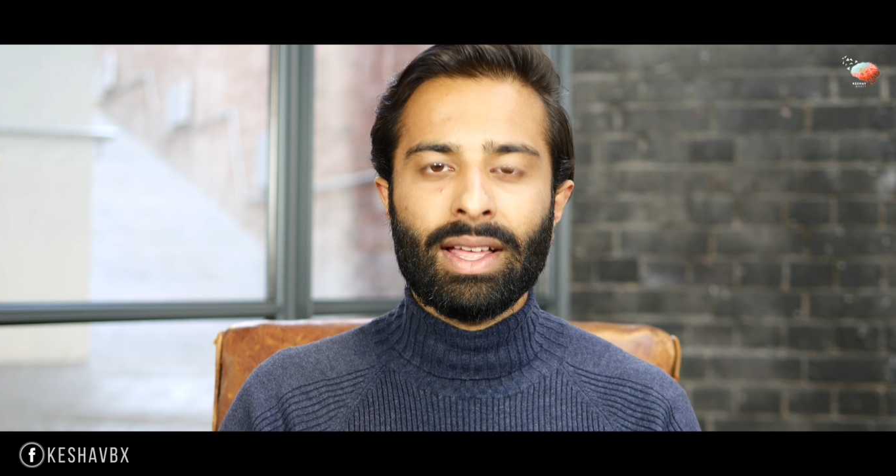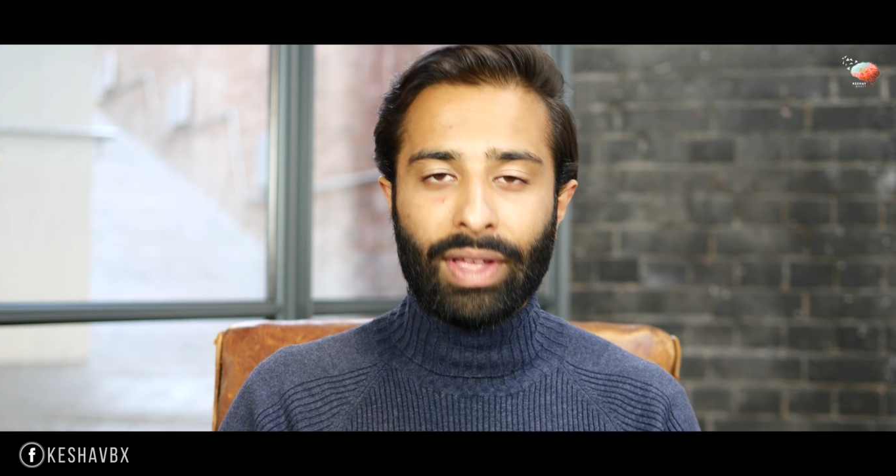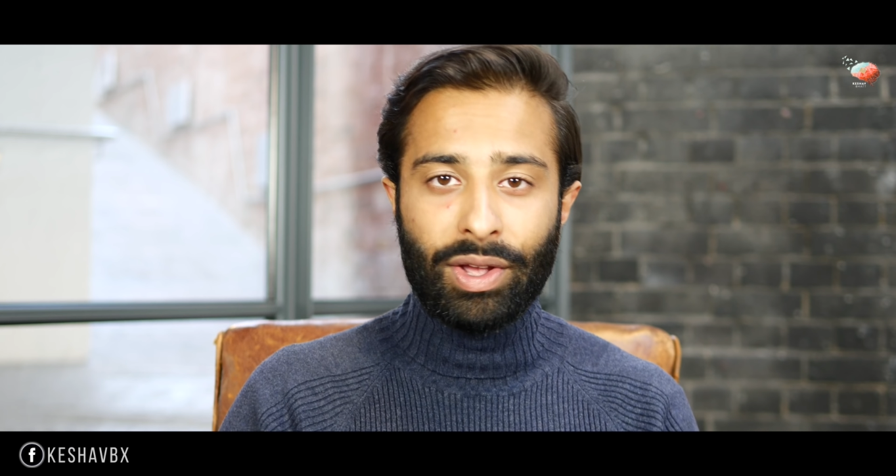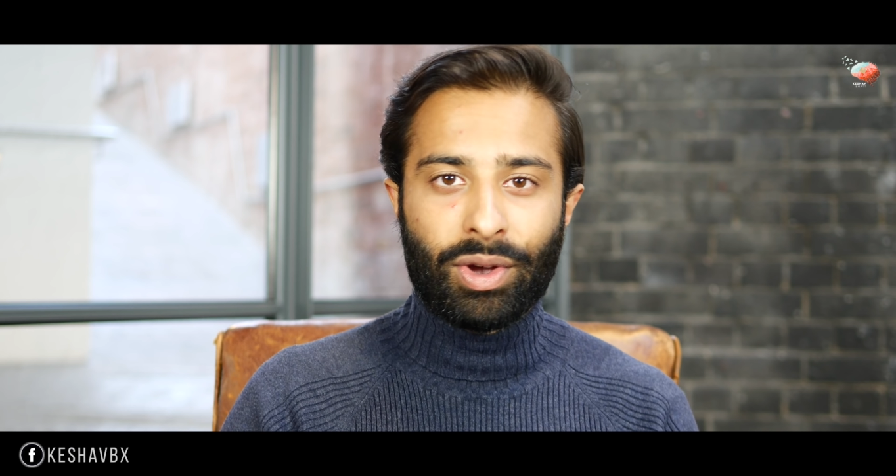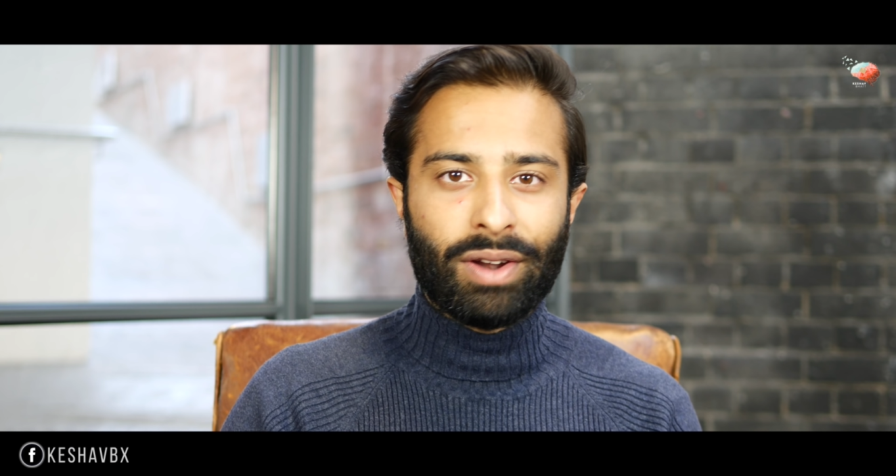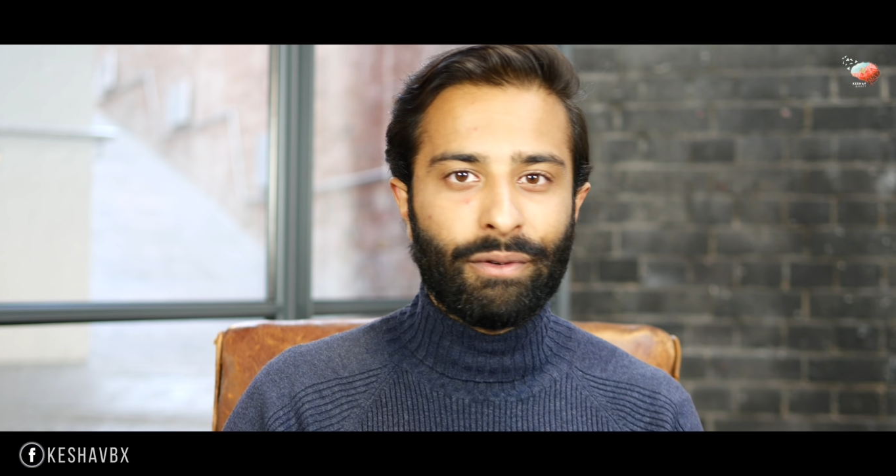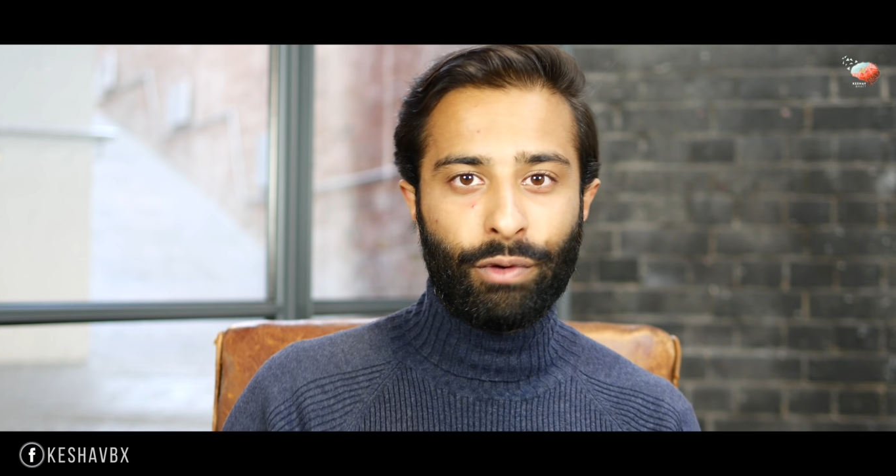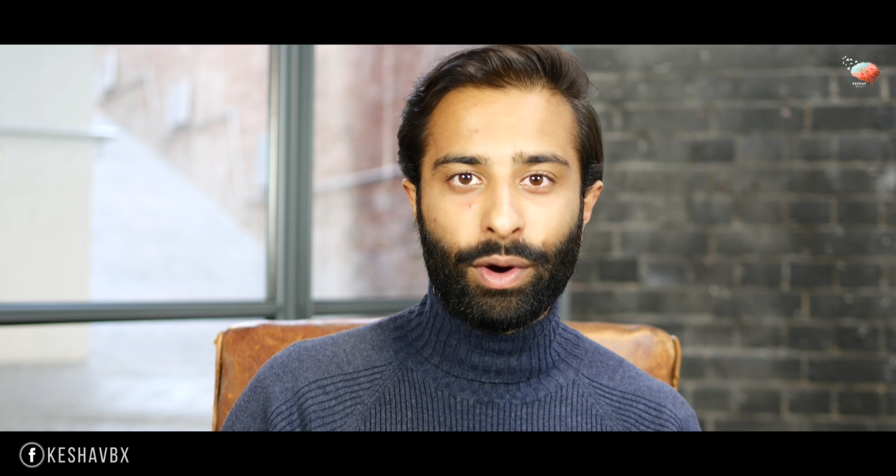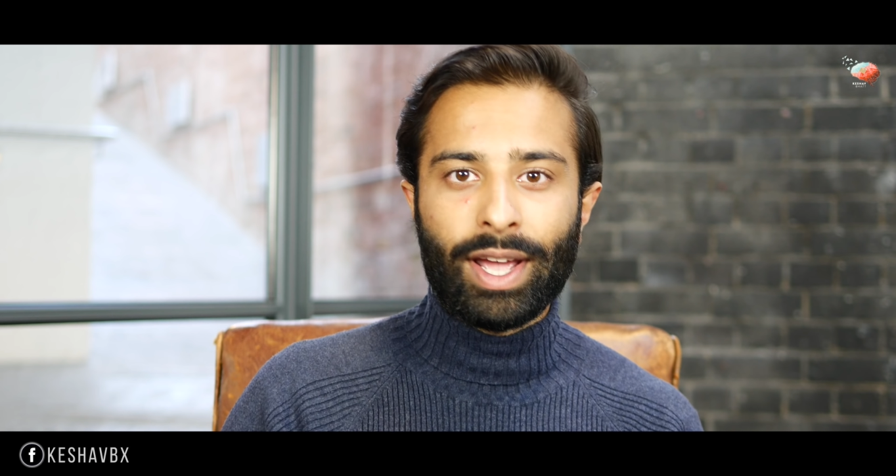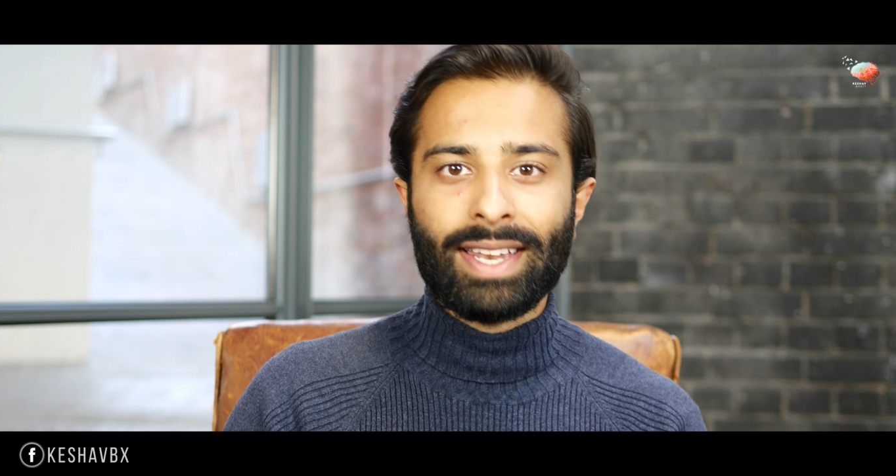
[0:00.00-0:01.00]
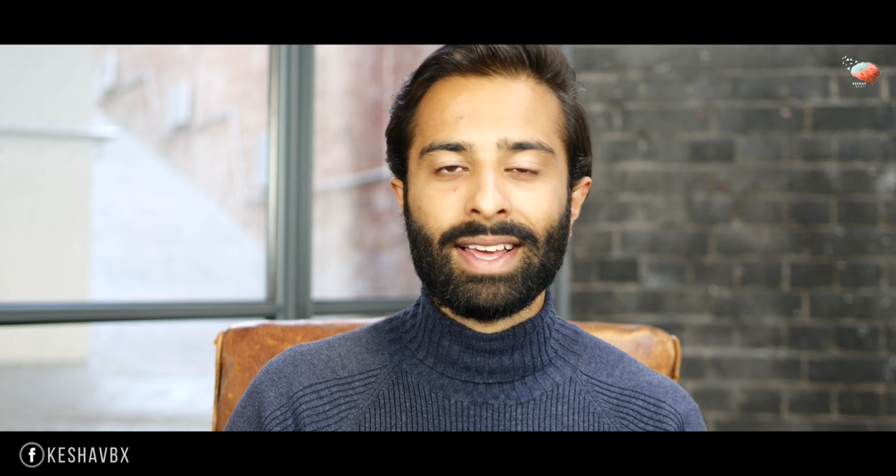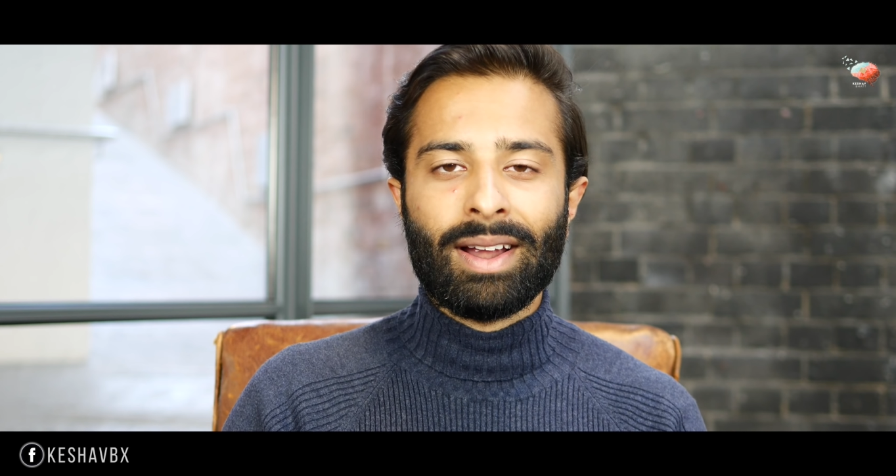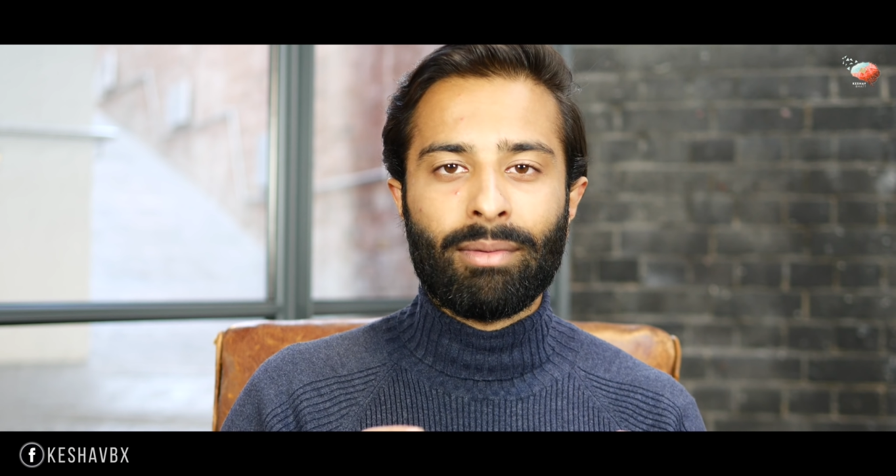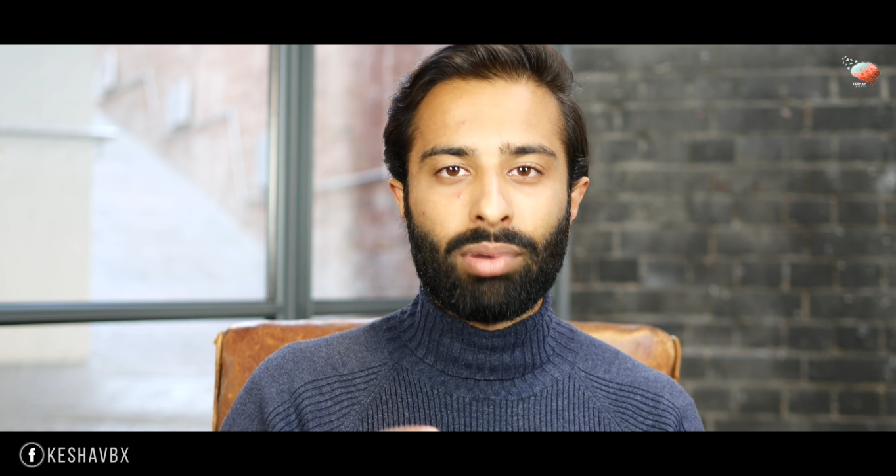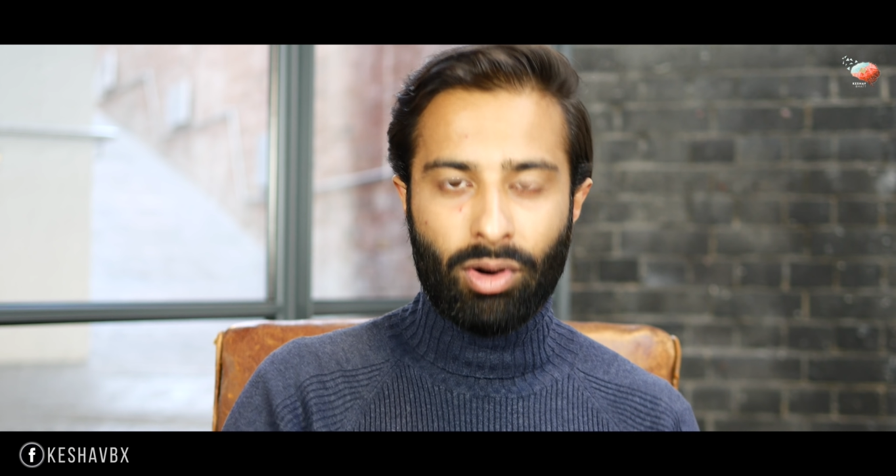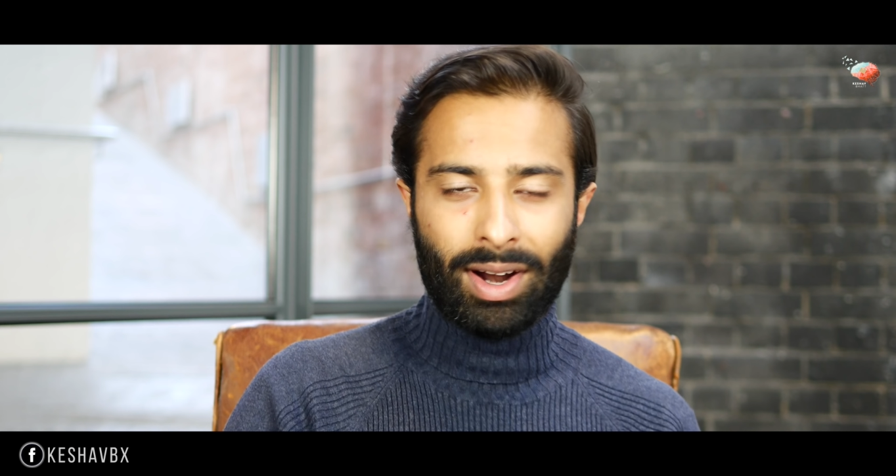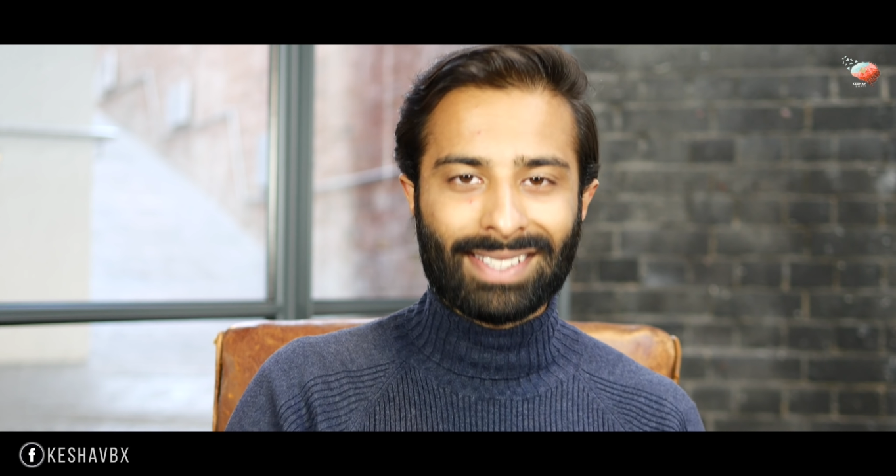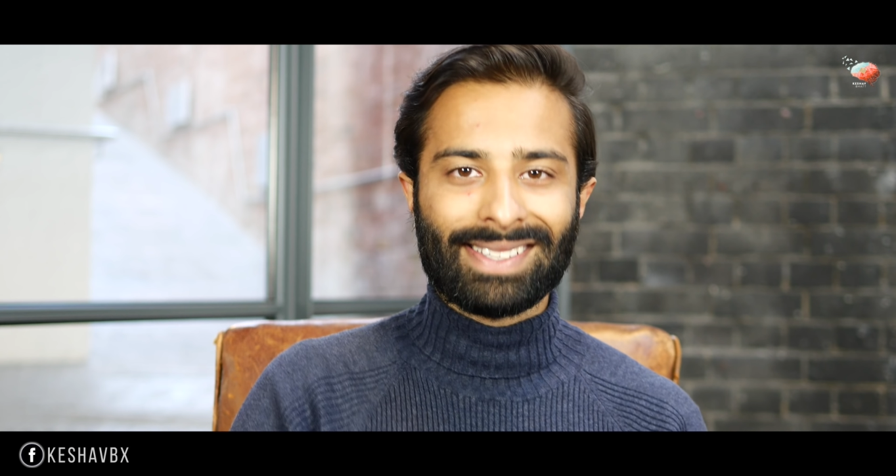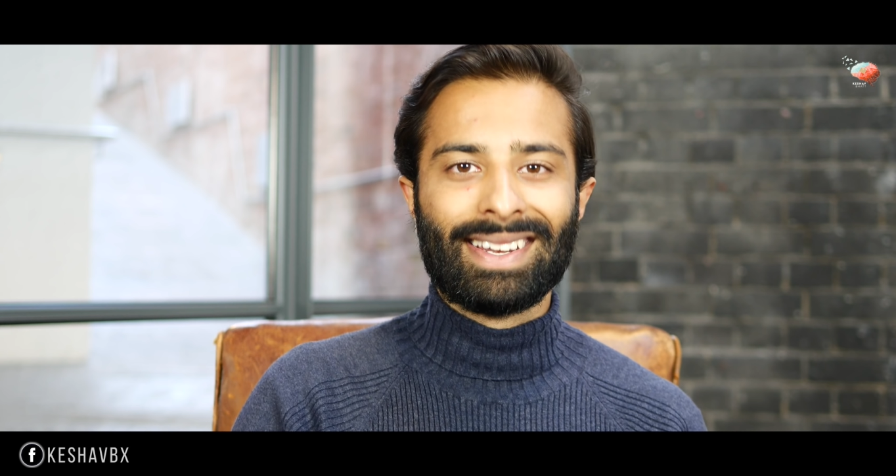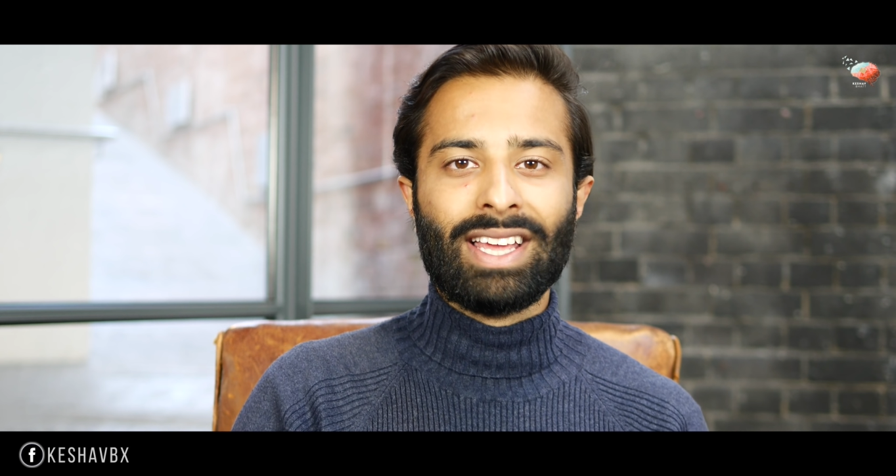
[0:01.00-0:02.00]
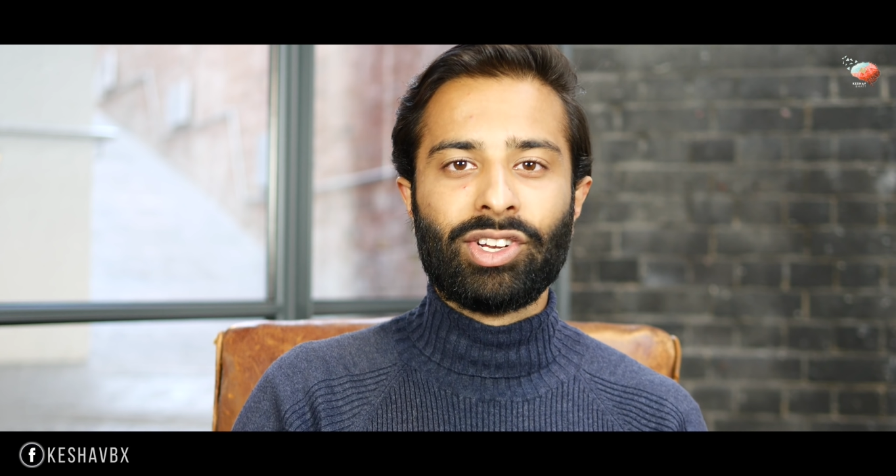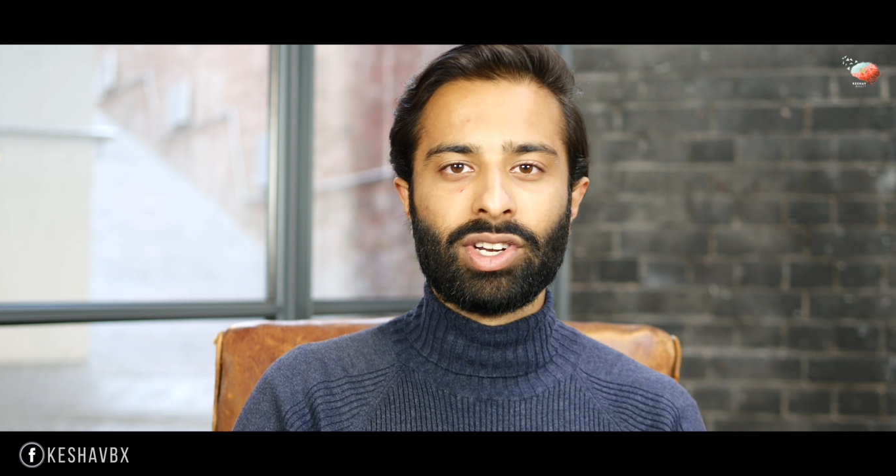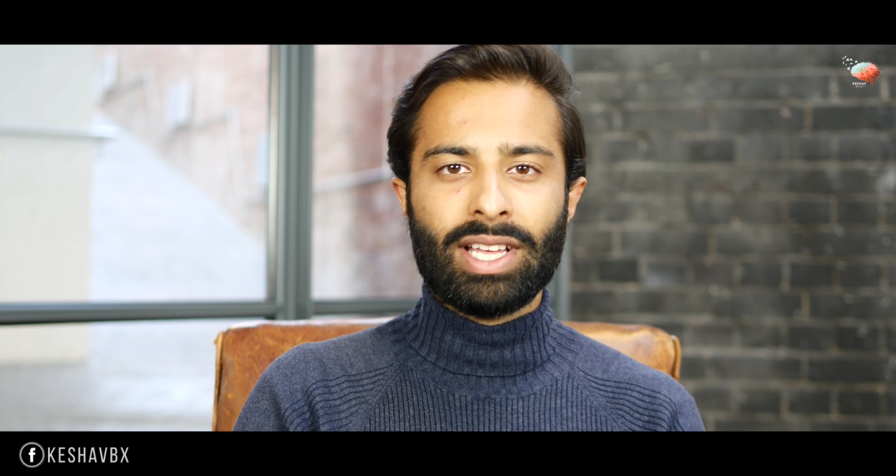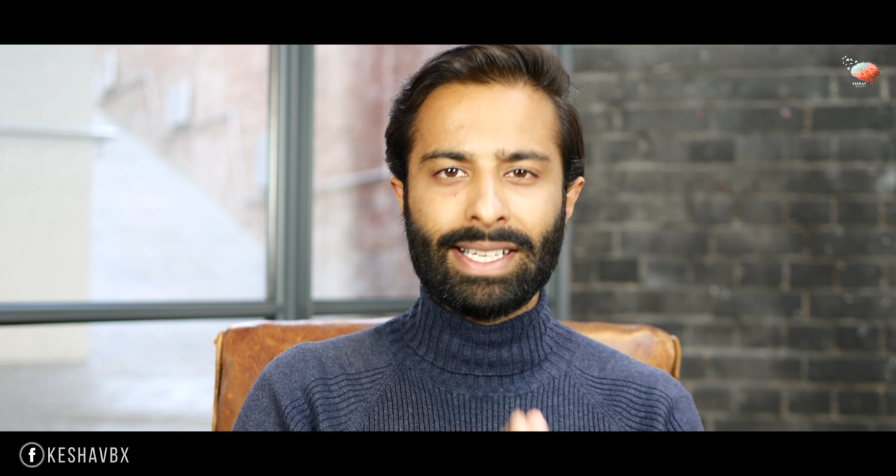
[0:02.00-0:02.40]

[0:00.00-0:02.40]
that you can avoid procrastination